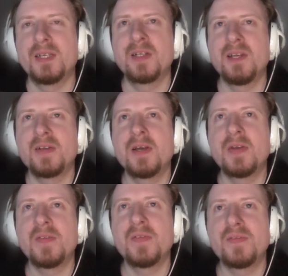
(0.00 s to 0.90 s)
I don't
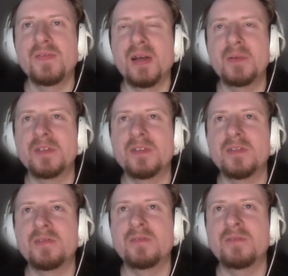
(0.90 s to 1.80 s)
know if that
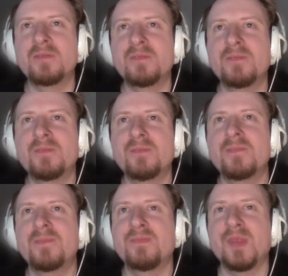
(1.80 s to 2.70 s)
was.
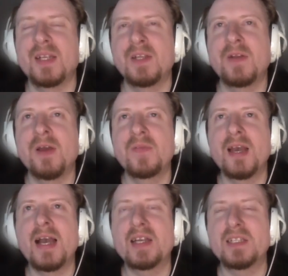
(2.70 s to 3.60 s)
I don't know
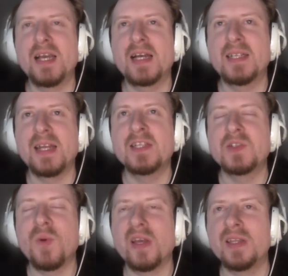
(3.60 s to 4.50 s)
if that actually had
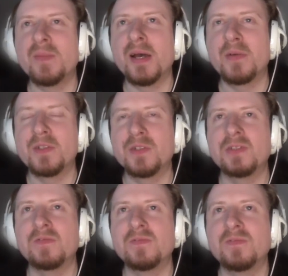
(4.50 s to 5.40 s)
any sway in the matter at
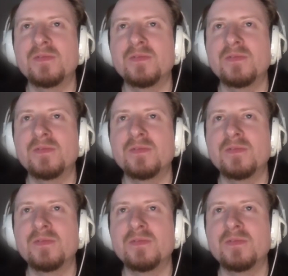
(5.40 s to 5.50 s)
all.